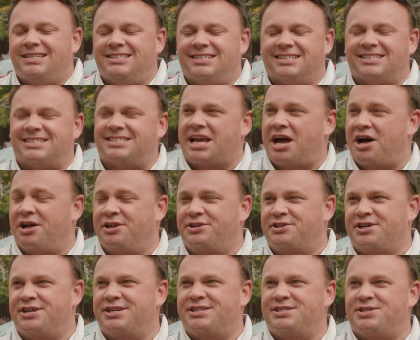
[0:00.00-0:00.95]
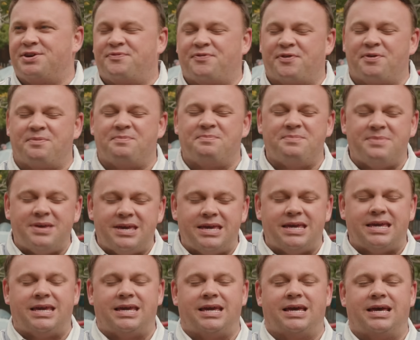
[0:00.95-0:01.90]
nostalgia. So for
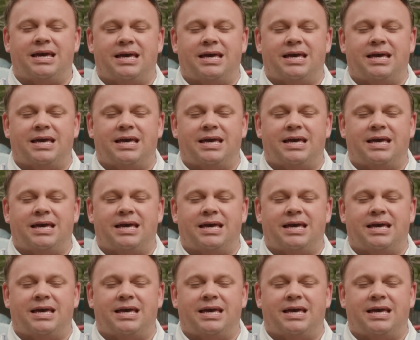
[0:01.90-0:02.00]
me,